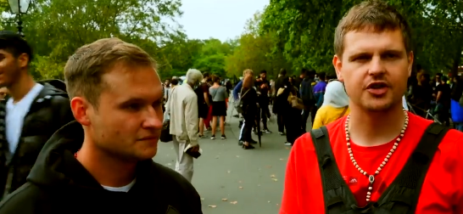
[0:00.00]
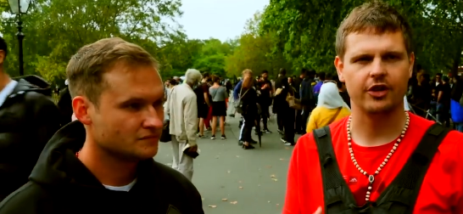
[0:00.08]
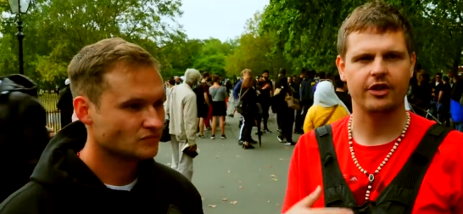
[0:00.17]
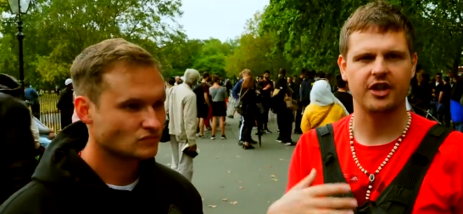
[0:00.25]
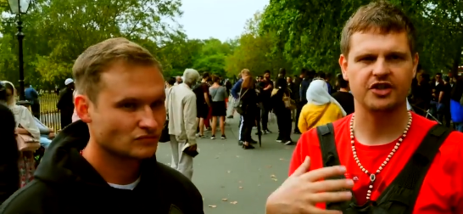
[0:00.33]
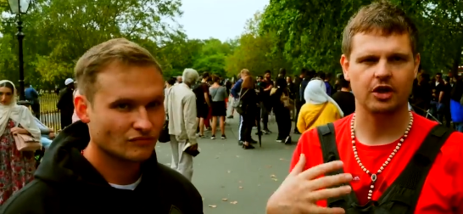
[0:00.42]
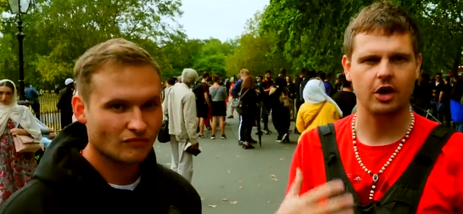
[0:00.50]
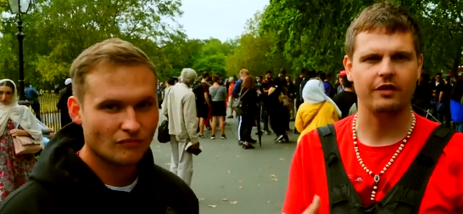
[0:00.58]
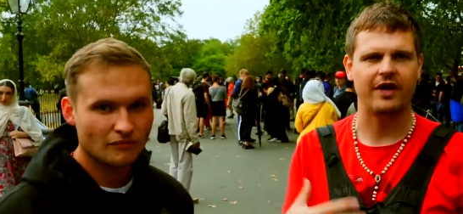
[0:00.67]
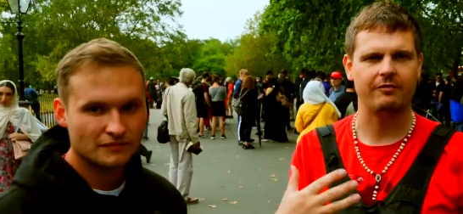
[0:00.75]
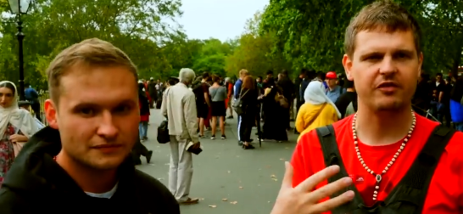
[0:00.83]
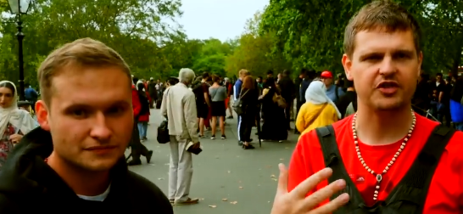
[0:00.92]
Speaker 1: and that there's a lot of
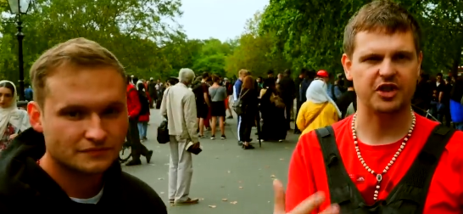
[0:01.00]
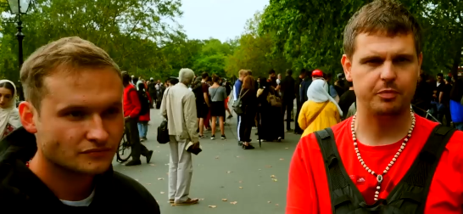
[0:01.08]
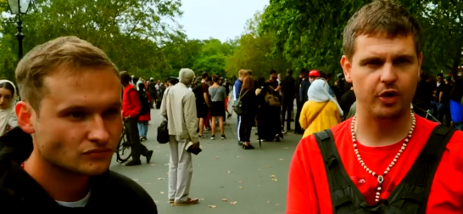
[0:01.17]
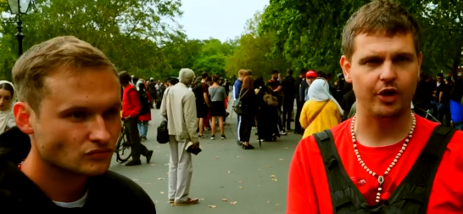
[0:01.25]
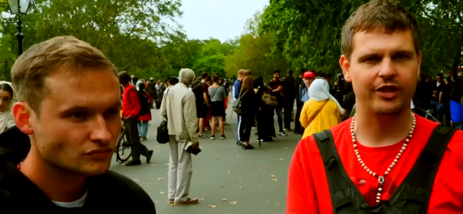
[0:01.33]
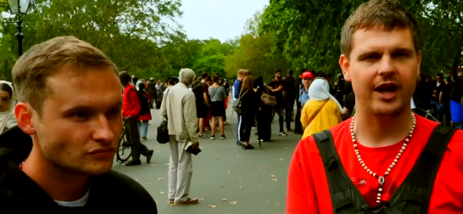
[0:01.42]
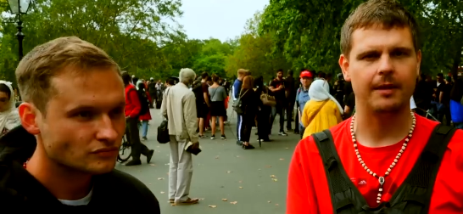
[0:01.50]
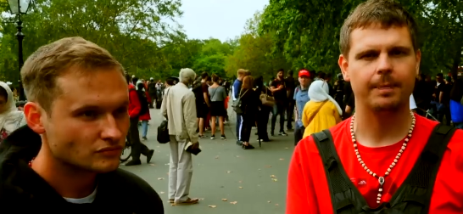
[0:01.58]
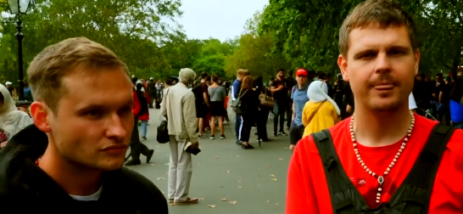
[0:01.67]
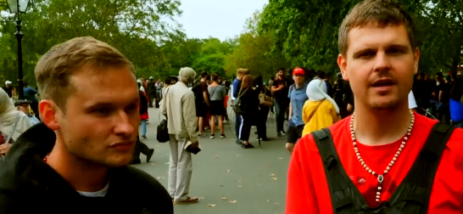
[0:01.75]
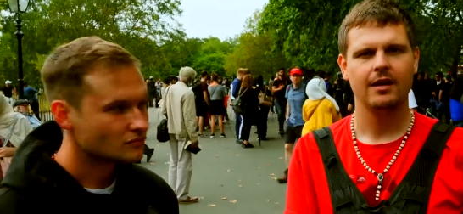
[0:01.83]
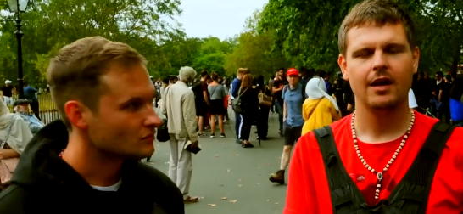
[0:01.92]
emphasis put on that.
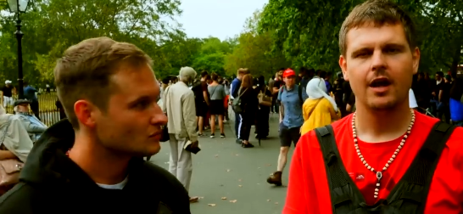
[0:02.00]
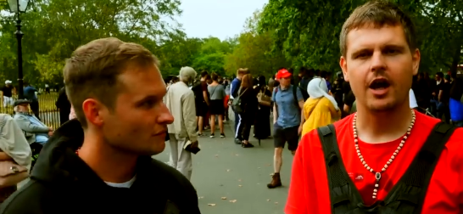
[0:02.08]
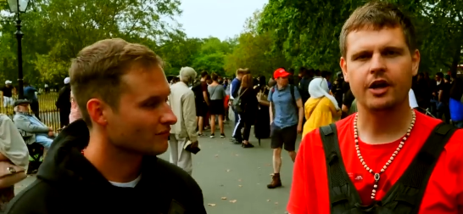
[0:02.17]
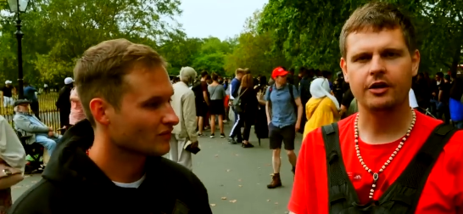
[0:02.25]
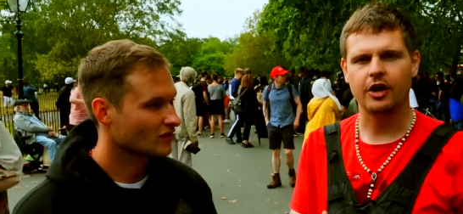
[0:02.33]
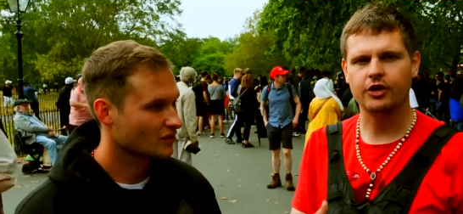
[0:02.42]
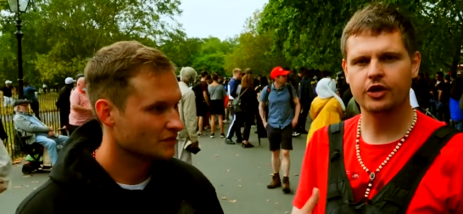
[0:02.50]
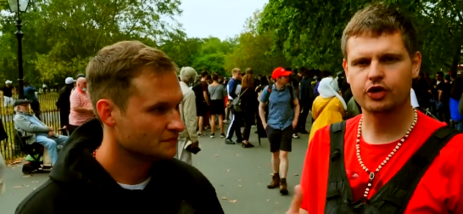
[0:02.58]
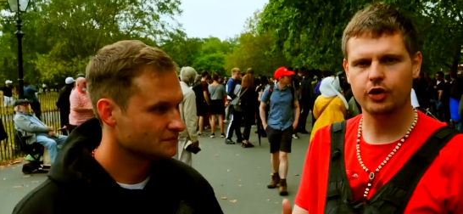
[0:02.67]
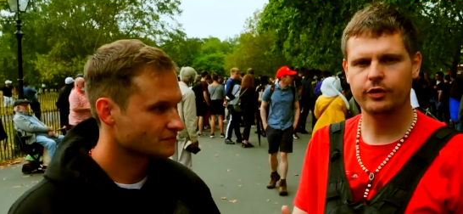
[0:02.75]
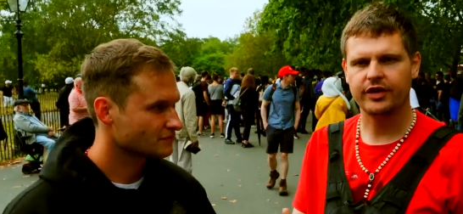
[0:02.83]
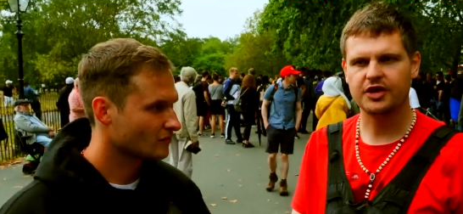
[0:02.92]
And, and the
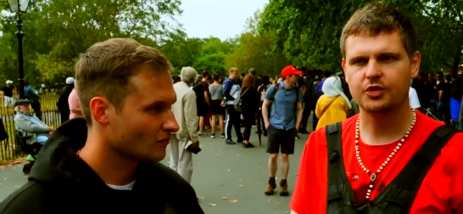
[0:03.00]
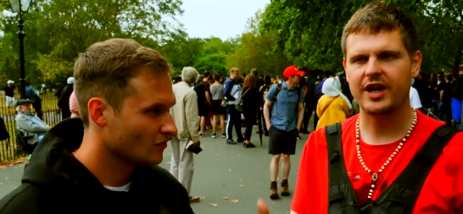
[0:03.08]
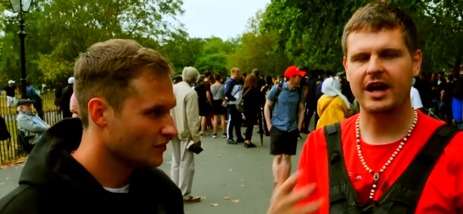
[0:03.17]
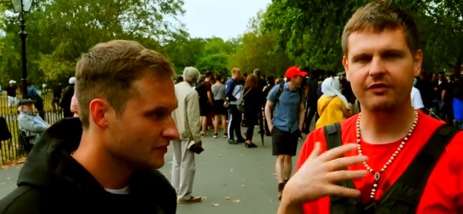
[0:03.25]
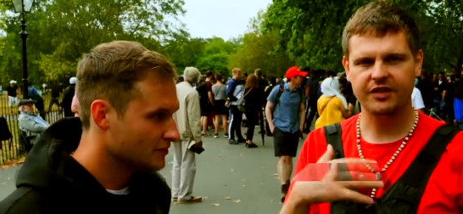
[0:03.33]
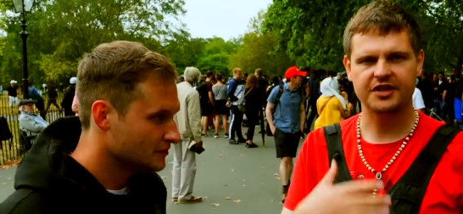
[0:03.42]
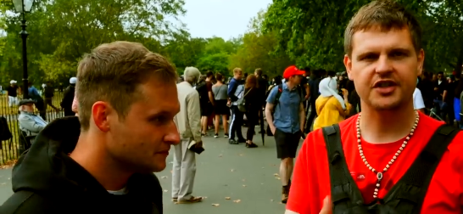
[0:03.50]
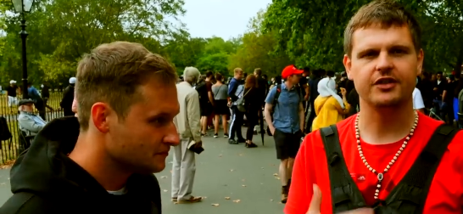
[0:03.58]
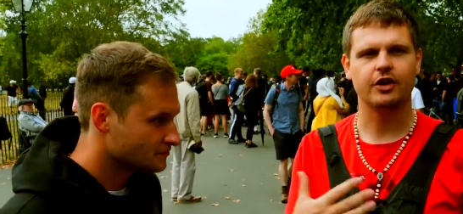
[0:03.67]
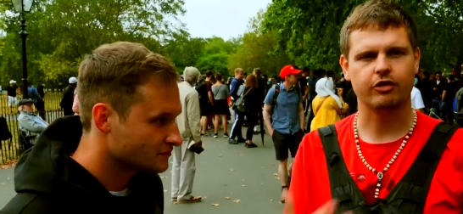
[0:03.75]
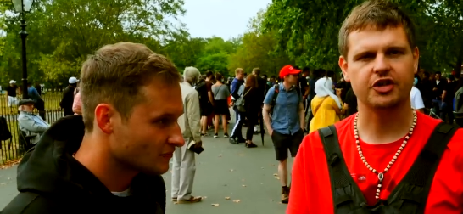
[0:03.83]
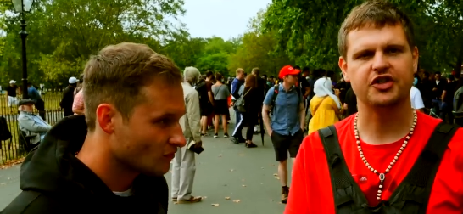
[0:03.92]
truth is, we have this in
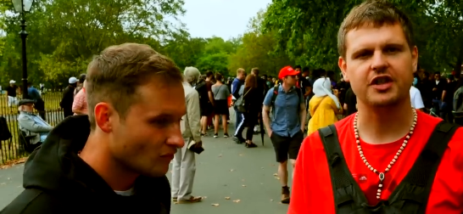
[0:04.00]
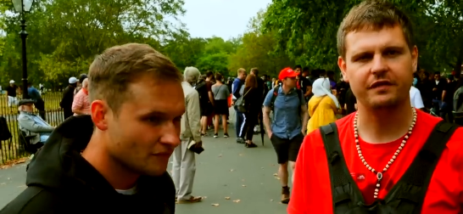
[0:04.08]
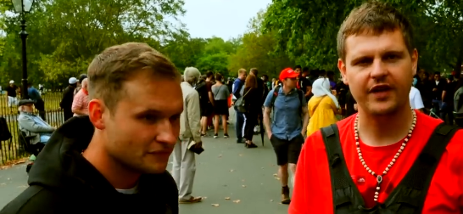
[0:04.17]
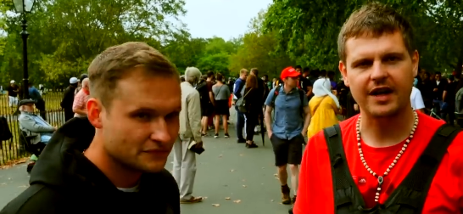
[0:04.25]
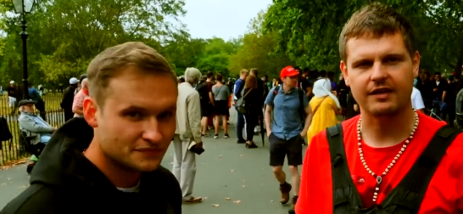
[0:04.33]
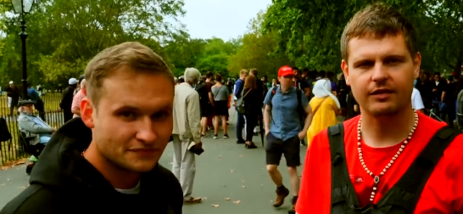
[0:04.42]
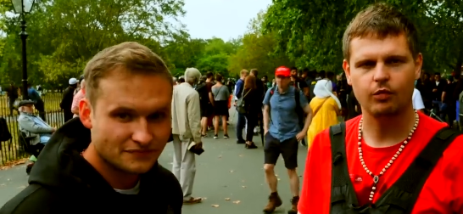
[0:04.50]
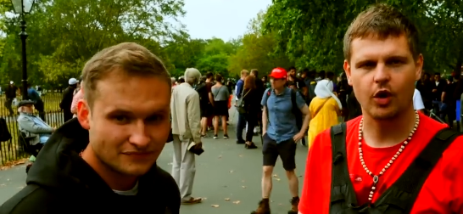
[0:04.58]
the Christian faith.